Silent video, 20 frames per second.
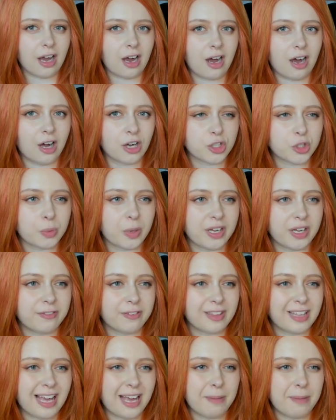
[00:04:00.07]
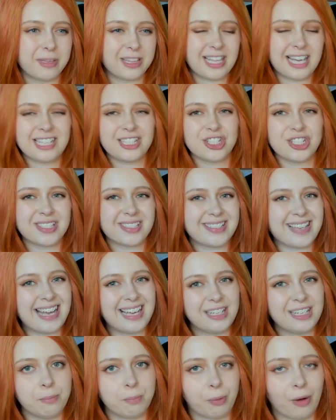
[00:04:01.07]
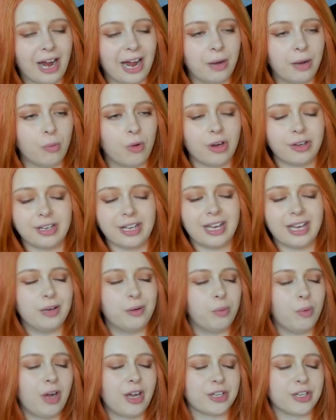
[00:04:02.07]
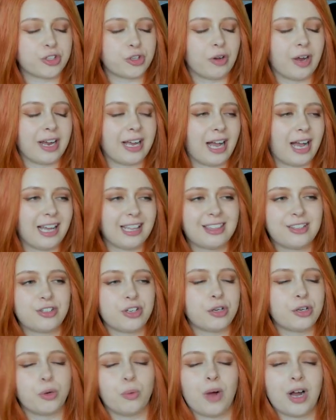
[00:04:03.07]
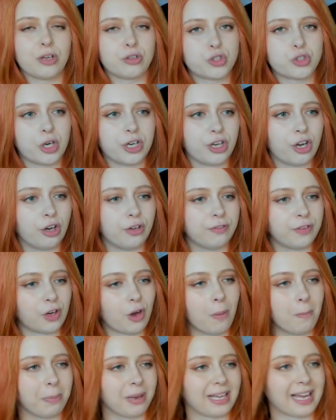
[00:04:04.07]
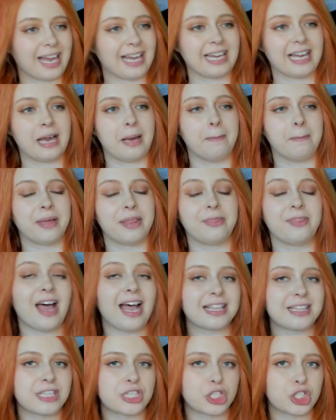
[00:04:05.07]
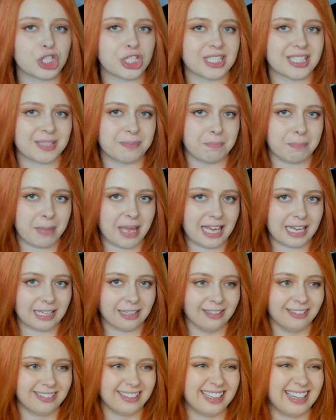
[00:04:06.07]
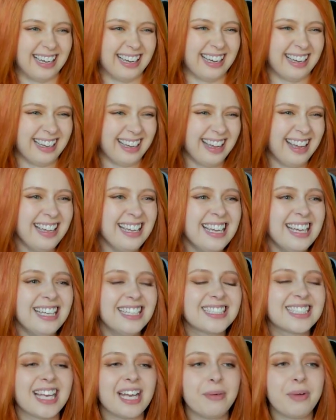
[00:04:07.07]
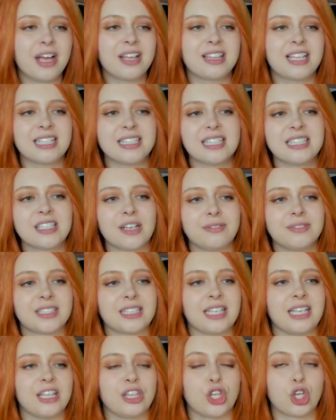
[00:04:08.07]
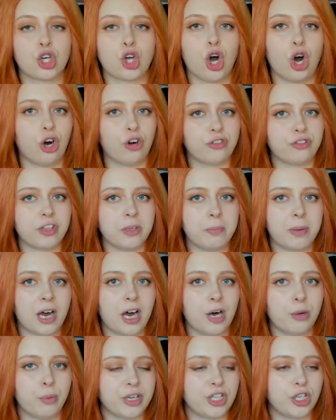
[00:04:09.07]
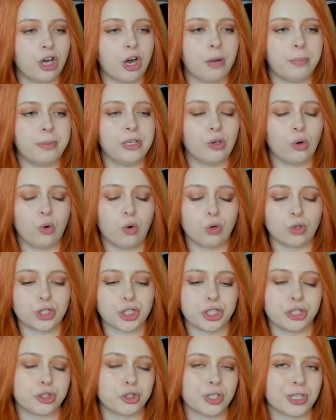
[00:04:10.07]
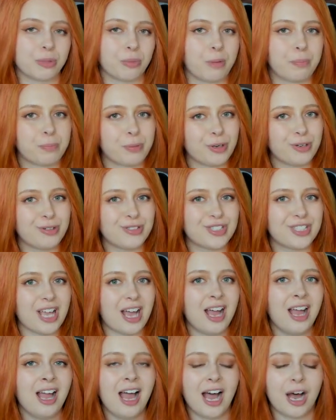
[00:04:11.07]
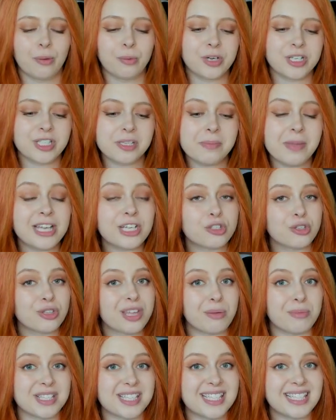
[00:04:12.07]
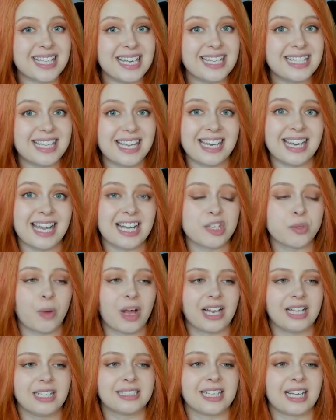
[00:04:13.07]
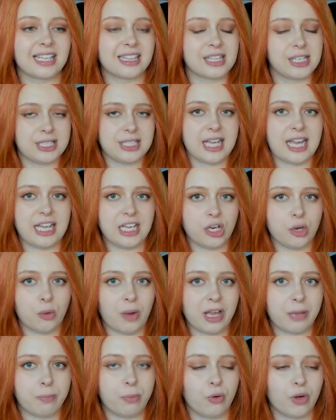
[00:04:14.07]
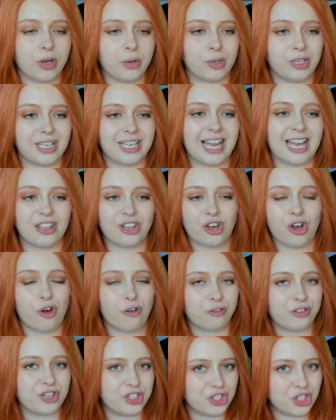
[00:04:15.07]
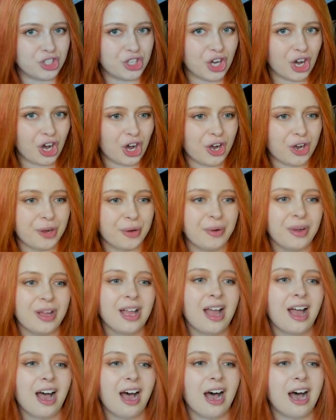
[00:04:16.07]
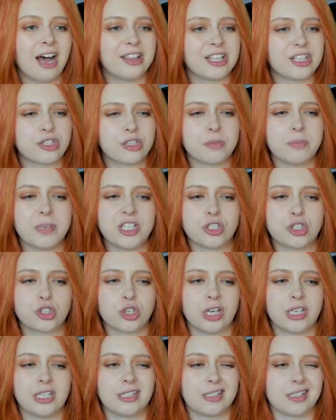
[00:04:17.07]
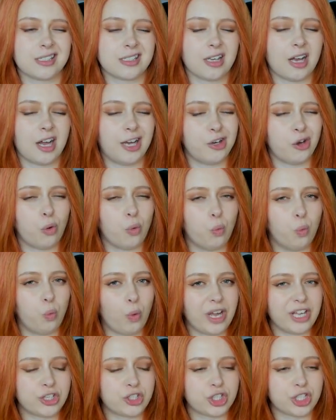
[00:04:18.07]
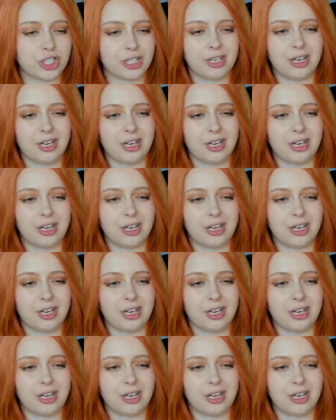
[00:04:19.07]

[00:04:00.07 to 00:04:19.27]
archway for there, but that just standard brown one, it worked great. I don't know why I was trying to overcomplicate it, but that's just me. So here we are. This is obviously the coffee bar where you go up and order your drink with Brewster. I wanted to make sure there was seating, as well as like the takeaway point where you get the coffee to go. This is me just trying to decide which